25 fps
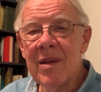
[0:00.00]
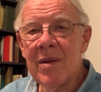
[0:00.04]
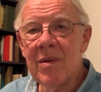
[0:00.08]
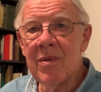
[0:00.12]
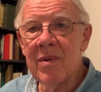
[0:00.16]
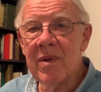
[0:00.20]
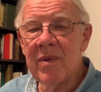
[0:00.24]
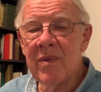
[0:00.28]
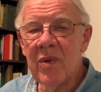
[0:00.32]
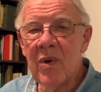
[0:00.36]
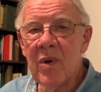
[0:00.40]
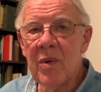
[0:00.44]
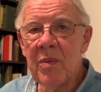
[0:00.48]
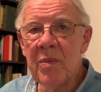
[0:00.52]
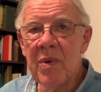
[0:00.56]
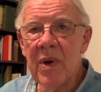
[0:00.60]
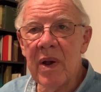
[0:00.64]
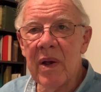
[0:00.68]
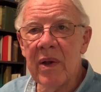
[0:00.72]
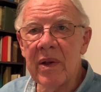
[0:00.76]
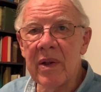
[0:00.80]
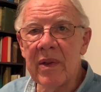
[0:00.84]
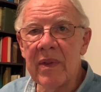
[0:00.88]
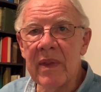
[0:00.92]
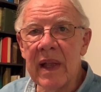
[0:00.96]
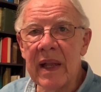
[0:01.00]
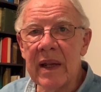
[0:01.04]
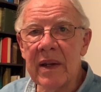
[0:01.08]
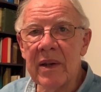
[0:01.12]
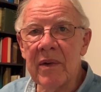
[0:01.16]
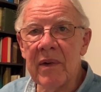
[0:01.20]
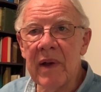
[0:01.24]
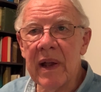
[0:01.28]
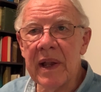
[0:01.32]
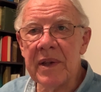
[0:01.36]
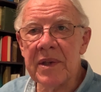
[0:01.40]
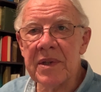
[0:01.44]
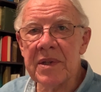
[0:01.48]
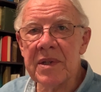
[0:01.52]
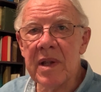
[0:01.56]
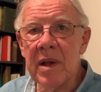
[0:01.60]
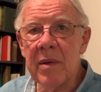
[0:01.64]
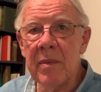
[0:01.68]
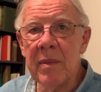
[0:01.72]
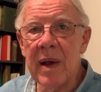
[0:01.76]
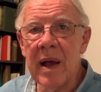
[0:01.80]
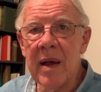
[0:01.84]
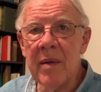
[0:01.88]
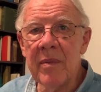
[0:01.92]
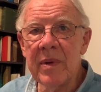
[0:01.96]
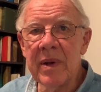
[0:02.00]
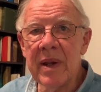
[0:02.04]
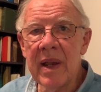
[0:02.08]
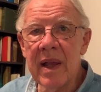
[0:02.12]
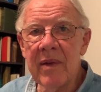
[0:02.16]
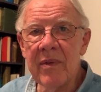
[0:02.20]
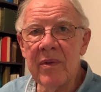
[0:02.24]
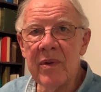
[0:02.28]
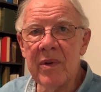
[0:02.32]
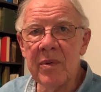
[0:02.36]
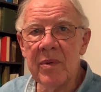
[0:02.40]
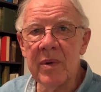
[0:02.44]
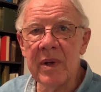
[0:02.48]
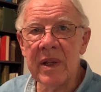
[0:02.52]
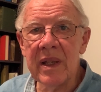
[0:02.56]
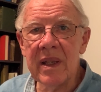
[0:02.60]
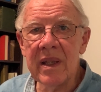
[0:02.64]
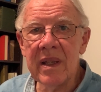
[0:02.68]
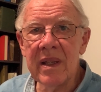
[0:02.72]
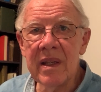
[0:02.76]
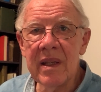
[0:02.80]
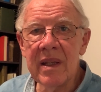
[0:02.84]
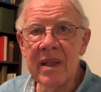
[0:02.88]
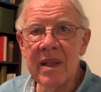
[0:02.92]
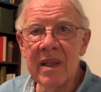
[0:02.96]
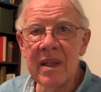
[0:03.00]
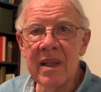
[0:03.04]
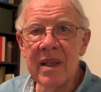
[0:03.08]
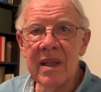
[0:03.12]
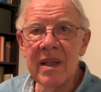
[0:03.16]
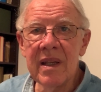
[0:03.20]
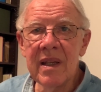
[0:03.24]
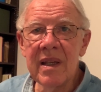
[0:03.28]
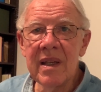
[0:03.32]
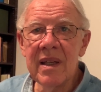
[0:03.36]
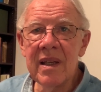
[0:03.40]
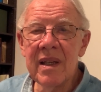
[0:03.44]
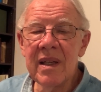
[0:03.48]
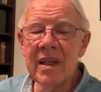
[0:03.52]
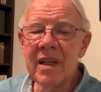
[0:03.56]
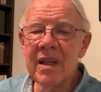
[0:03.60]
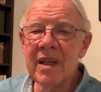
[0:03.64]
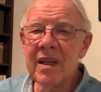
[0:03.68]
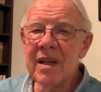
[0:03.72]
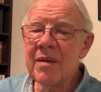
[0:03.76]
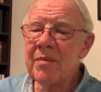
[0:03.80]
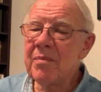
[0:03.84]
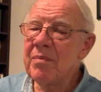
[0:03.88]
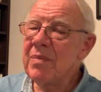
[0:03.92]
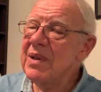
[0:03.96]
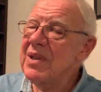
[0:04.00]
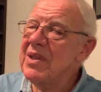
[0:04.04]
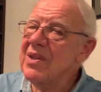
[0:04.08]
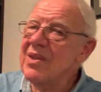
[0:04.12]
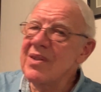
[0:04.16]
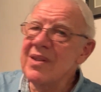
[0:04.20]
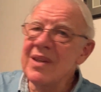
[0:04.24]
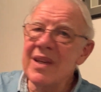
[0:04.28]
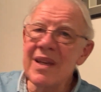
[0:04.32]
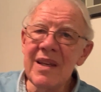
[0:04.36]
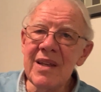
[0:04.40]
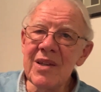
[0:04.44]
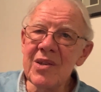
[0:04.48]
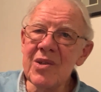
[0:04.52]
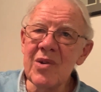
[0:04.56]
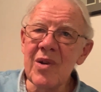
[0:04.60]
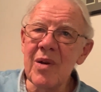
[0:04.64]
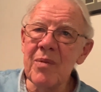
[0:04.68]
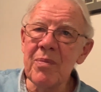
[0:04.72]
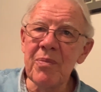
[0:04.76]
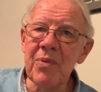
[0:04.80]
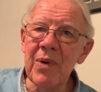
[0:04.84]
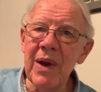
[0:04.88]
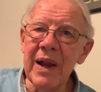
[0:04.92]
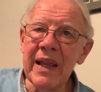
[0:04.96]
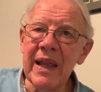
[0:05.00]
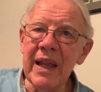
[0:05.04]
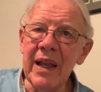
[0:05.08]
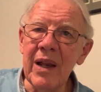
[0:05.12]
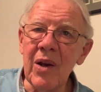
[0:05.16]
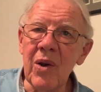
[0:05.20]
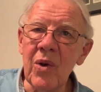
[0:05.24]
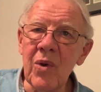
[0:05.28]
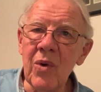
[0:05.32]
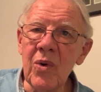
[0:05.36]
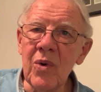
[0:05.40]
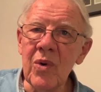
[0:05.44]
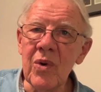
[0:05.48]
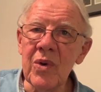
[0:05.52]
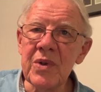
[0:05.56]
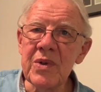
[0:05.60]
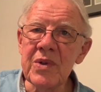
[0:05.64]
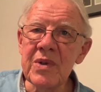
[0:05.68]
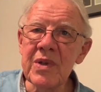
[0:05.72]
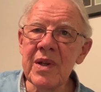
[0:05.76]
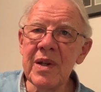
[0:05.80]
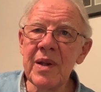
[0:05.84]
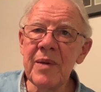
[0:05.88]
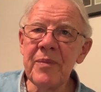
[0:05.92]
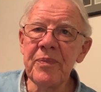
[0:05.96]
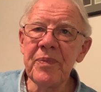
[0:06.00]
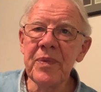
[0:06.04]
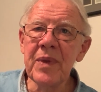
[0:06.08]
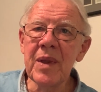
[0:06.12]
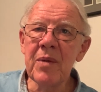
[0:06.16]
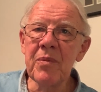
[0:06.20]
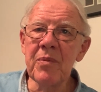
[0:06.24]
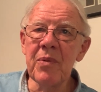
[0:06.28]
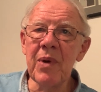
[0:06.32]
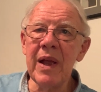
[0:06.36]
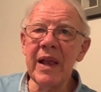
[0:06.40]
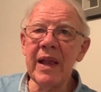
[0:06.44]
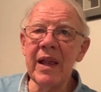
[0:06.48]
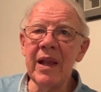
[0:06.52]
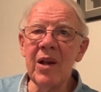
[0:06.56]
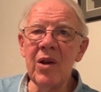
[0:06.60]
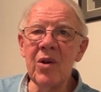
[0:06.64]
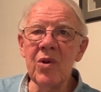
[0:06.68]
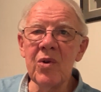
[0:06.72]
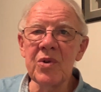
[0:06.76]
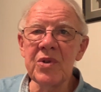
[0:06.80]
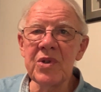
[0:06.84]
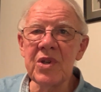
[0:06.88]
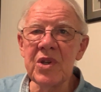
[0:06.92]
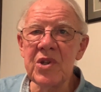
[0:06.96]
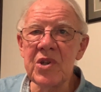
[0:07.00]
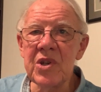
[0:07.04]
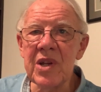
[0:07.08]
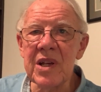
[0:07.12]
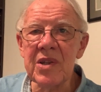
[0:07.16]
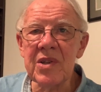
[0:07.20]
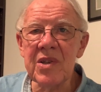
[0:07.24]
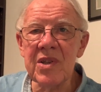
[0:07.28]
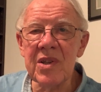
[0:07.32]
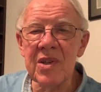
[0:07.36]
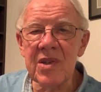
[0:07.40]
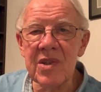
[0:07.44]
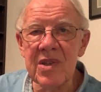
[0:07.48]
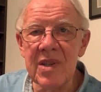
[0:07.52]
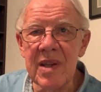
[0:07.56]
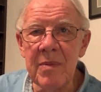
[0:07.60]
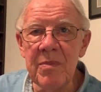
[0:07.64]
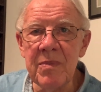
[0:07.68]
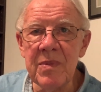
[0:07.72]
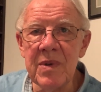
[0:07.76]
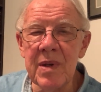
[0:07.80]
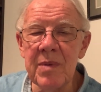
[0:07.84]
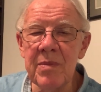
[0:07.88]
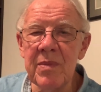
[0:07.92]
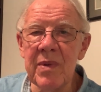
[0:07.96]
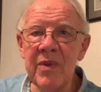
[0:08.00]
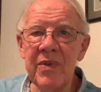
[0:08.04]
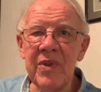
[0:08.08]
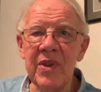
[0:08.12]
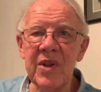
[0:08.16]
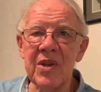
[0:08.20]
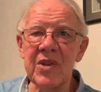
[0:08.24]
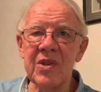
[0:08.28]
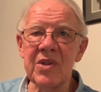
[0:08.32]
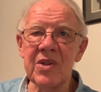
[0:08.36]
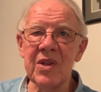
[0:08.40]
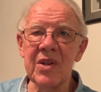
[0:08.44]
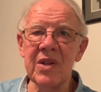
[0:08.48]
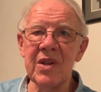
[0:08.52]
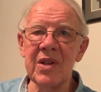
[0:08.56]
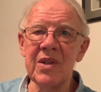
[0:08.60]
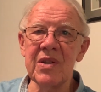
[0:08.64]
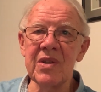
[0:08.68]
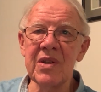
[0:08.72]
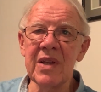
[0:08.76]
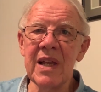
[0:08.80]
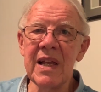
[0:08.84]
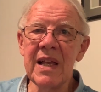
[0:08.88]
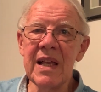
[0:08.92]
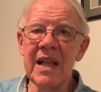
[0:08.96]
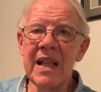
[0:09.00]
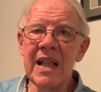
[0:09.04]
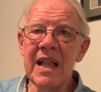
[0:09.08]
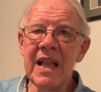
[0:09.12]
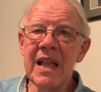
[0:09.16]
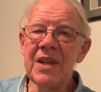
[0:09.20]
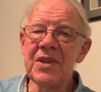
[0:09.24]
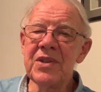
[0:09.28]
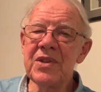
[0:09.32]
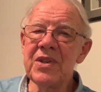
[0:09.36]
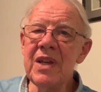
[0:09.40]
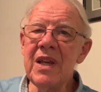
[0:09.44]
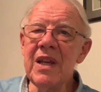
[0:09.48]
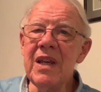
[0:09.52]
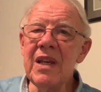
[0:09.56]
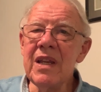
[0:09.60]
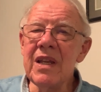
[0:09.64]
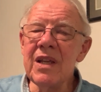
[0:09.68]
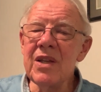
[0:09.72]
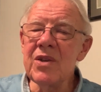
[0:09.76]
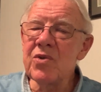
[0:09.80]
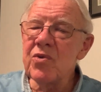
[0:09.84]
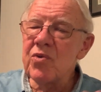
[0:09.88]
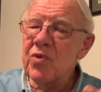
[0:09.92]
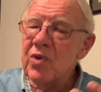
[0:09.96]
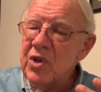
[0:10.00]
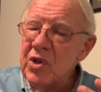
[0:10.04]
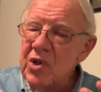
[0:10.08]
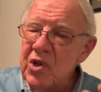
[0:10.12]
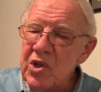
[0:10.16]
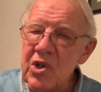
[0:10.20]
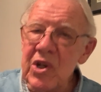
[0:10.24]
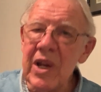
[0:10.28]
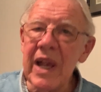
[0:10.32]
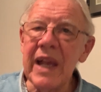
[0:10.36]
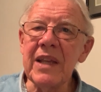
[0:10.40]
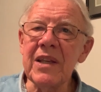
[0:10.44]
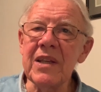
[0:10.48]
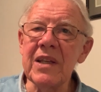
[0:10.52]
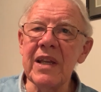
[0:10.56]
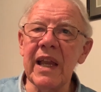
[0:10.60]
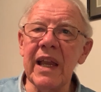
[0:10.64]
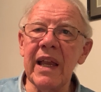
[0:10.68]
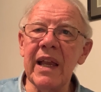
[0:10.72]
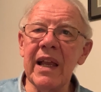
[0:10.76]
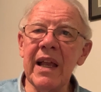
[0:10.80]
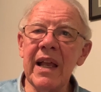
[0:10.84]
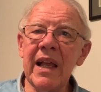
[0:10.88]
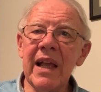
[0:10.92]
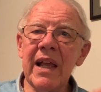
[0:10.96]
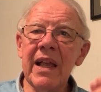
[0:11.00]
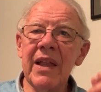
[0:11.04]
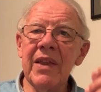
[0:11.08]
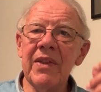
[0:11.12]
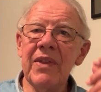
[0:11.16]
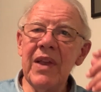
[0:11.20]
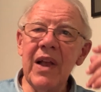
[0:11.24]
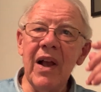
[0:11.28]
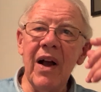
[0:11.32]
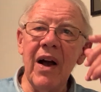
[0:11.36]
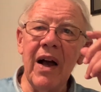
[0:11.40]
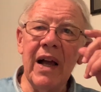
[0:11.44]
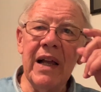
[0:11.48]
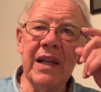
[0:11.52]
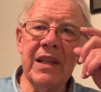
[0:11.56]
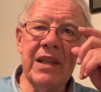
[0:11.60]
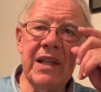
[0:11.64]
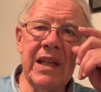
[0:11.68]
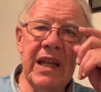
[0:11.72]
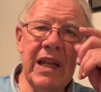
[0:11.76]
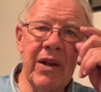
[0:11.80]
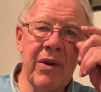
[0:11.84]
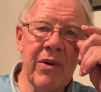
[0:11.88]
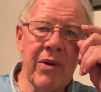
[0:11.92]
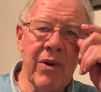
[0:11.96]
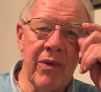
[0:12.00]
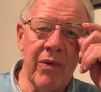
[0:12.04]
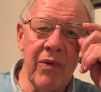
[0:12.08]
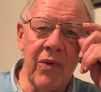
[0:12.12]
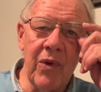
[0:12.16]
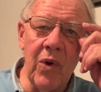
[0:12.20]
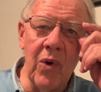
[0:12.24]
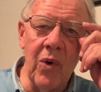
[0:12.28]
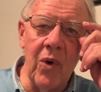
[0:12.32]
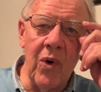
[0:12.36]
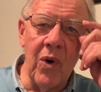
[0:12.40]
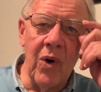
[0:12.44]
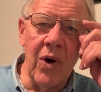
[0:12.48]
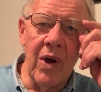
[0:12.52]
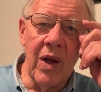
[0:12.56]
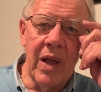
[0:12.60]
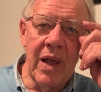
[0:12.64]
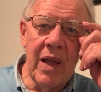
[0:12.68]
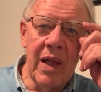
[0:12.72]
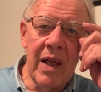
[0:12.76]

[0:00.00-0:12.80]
We've all broken that greatest commandment, haven't we? But sin is not breaking laws. Breaking laws is just the symptom of the disease. Sin is rejecting the idea of law.